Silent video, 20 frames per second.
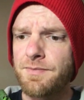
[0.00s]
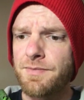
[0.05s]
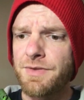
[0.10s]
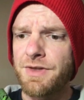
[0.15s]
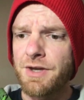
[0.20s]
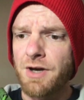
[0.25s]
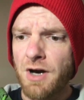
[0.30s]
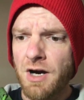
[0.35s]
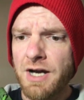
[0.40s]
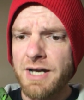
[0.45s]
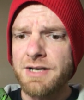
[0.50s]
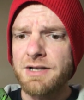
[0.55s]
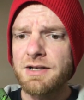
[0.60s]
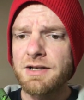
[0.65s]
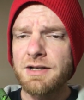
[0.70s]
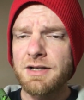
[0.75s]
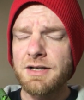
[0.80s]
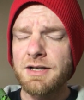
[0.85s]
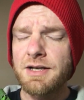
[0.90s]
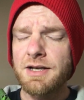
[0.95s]
not
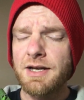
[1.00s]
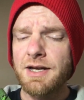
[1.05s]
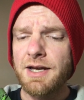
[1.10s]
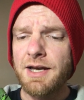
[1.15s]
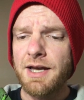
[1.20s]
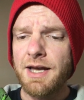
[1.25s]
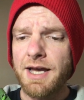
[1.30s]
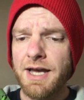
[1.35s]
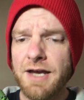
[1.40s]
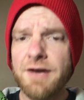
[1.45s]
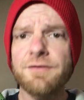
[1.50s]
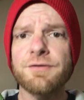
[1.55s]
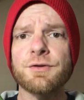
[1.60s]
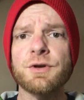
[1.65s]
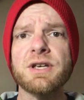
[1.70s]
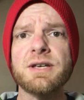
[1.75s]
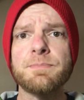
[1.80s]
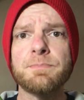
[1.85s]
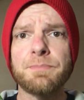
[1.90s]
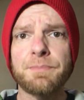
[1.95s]

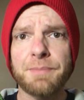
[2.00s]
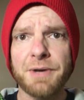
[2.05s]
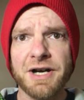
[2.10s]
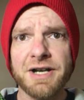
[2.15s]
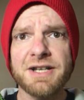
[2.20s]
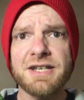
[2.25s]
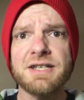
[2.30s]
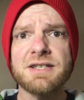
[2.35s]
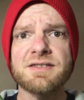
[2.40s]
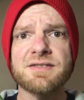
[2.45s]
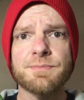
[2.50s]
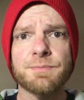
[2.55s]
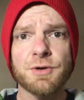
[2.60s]
everybody's